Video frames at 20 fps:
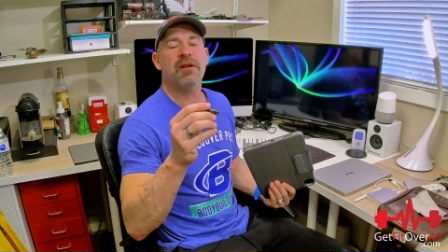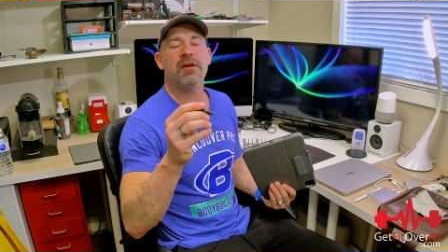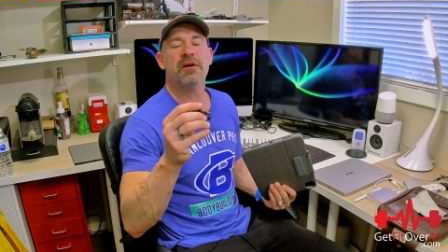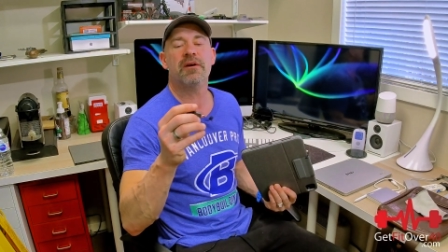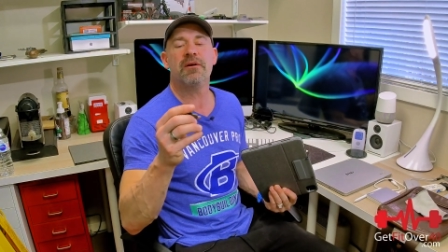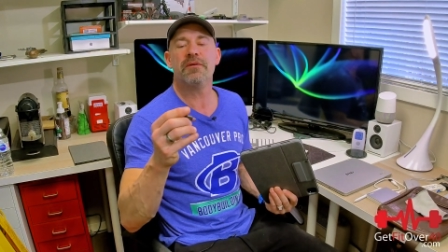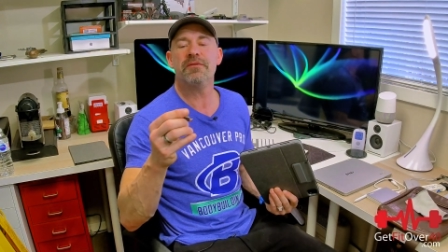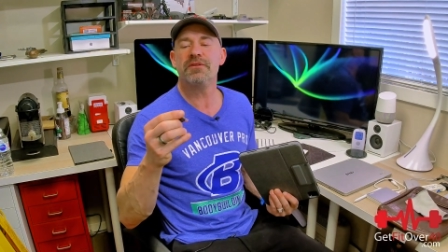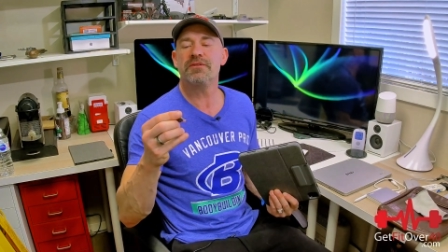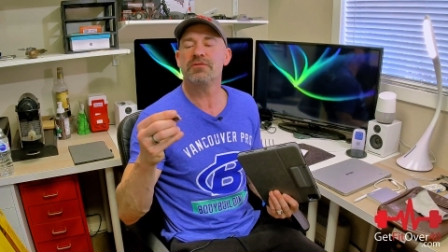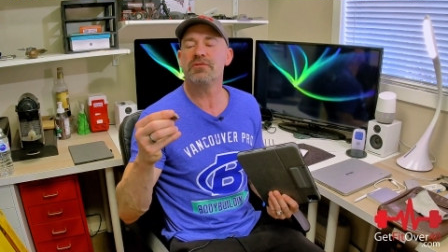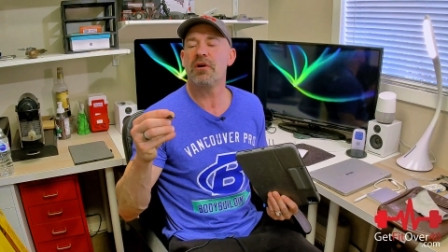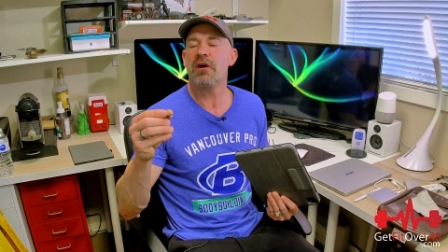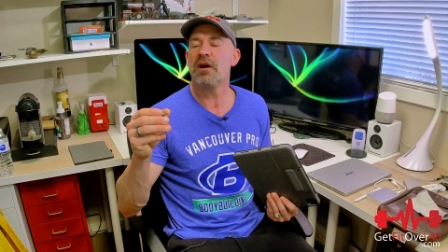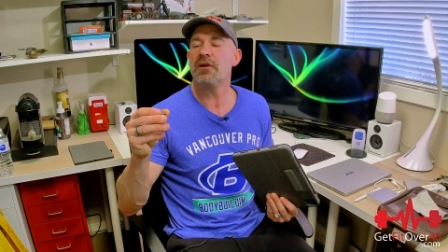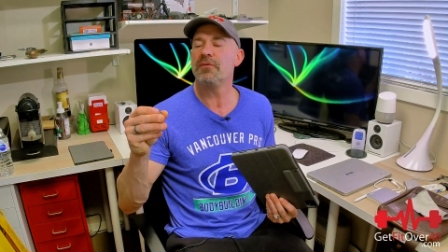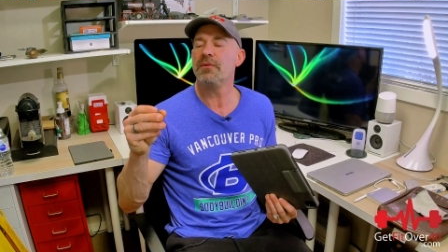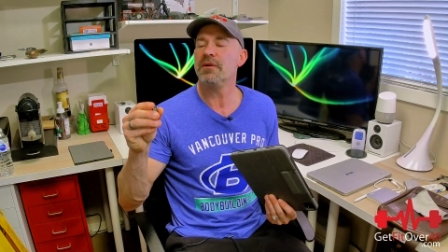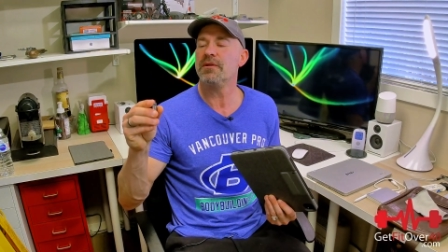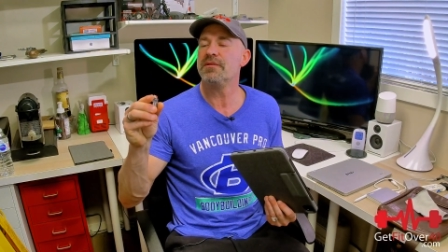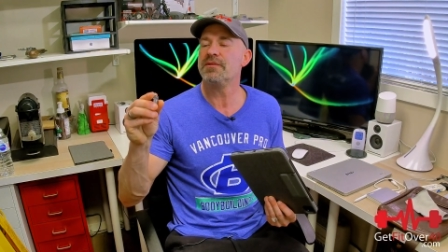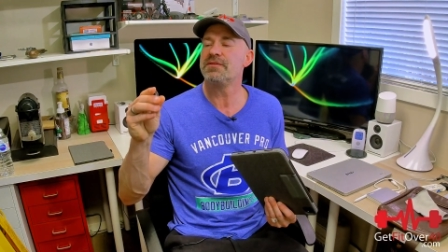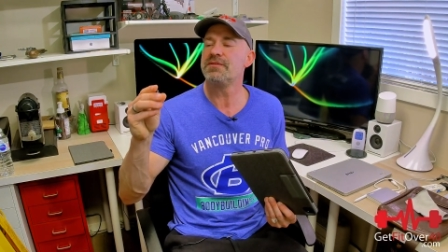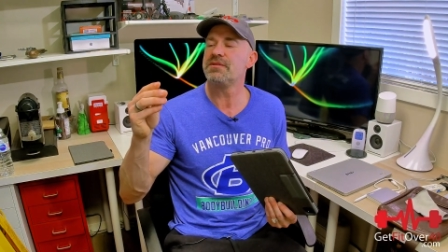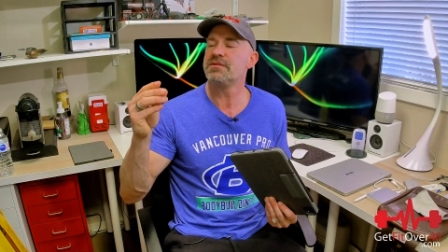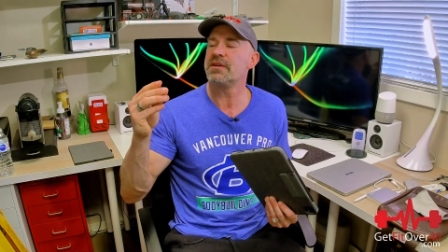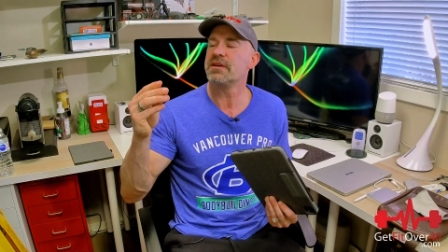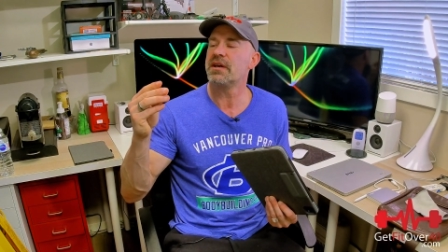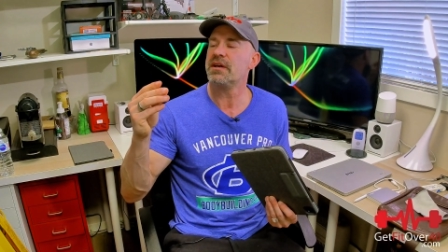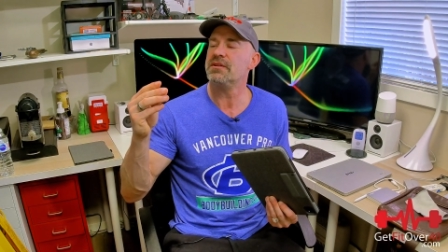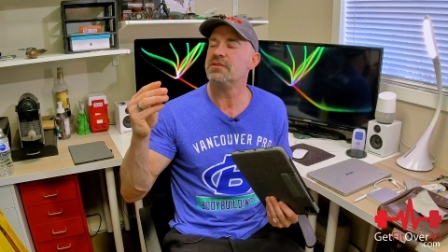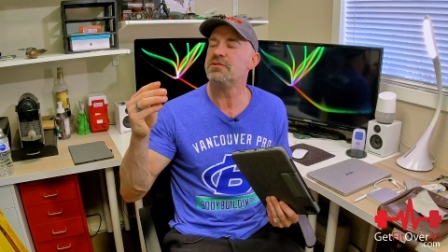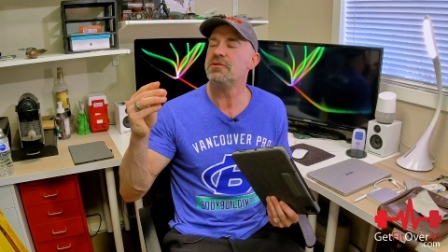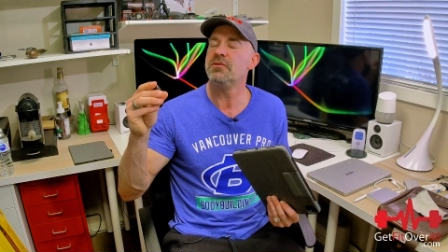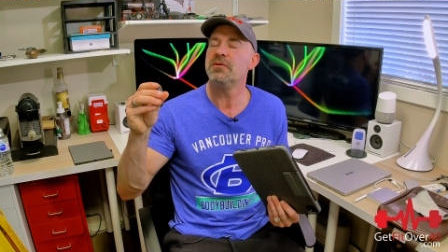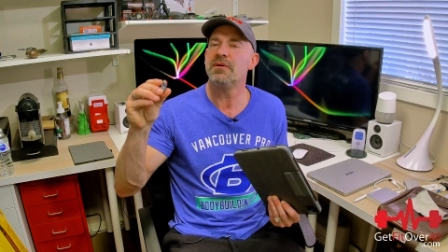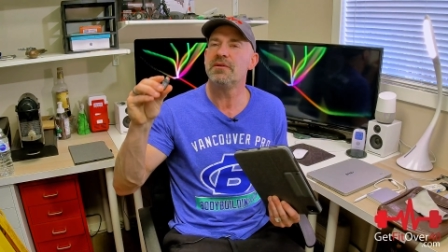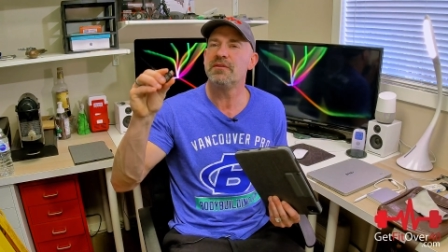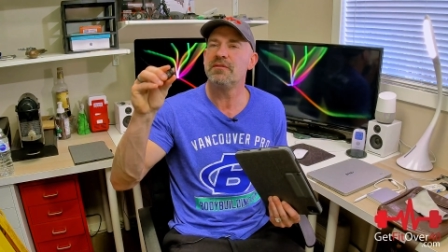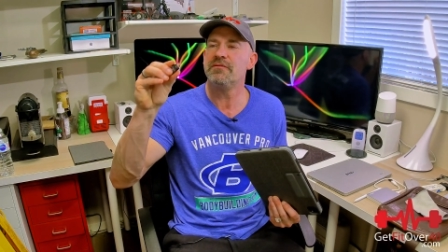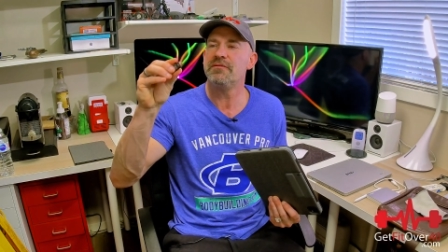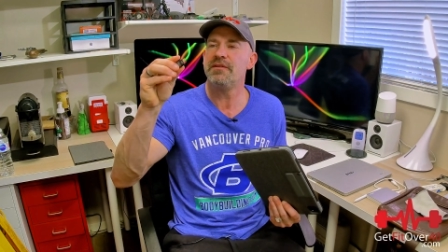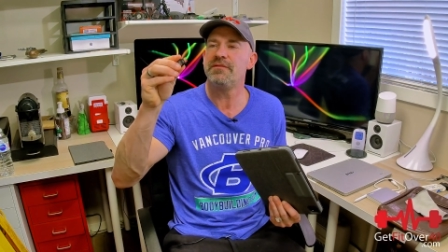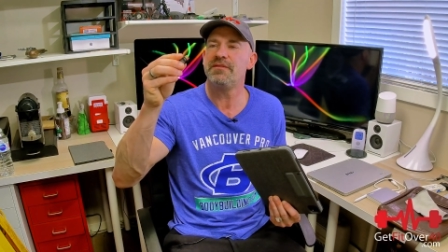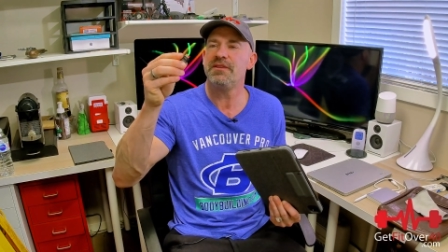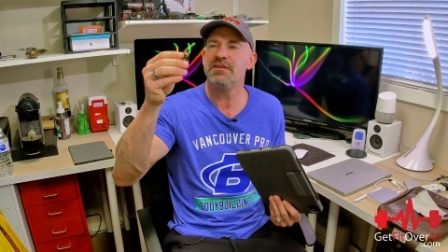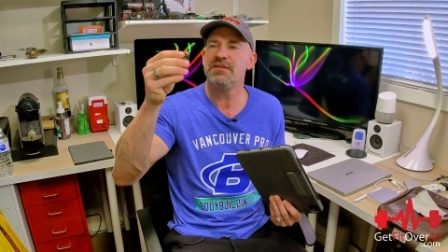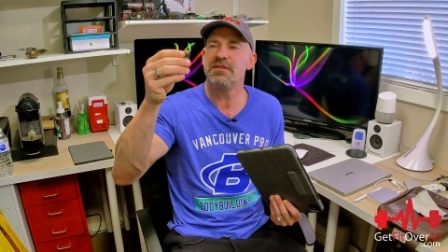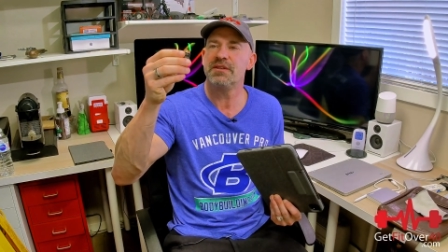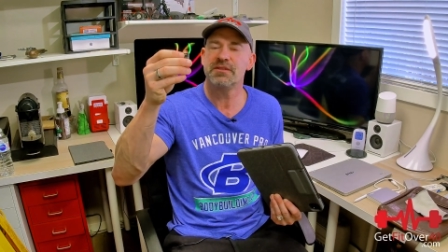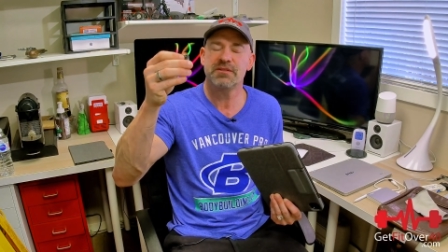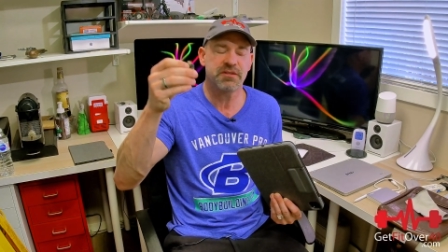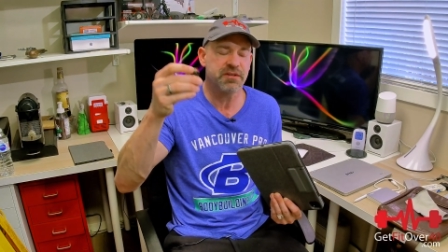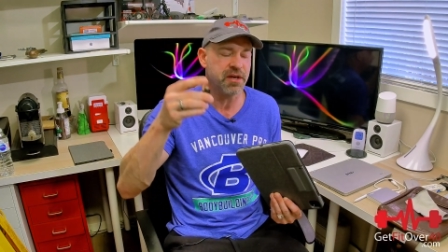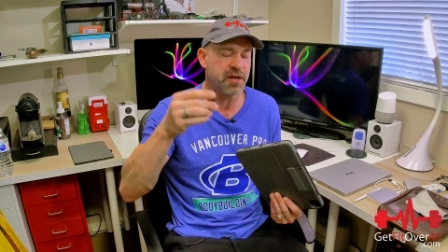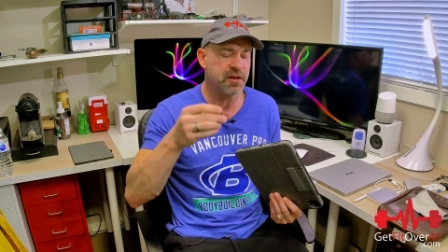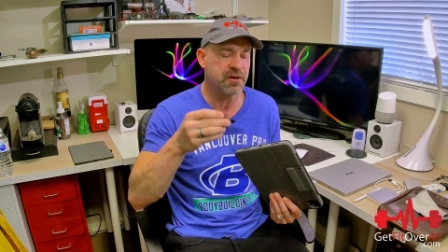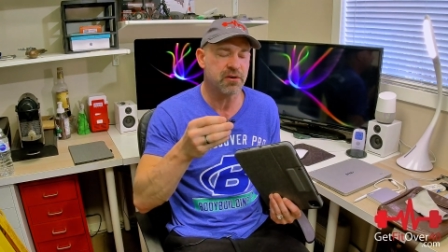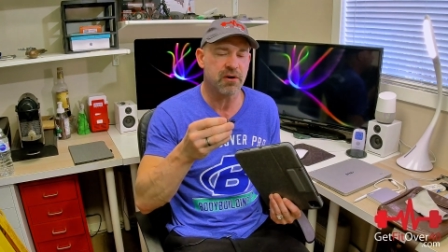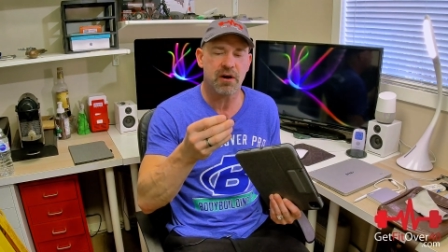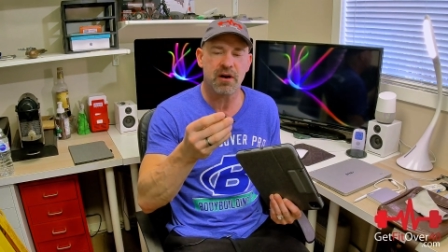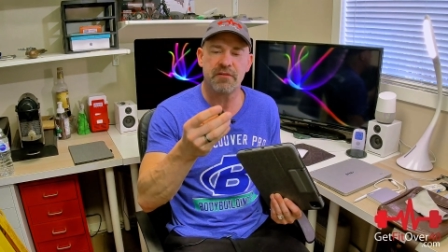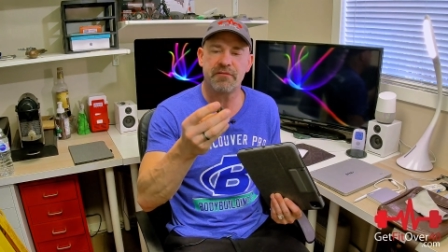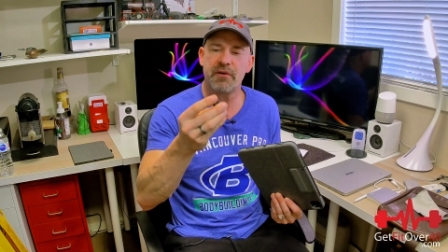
here, this card reader. This is like a 256 gig card.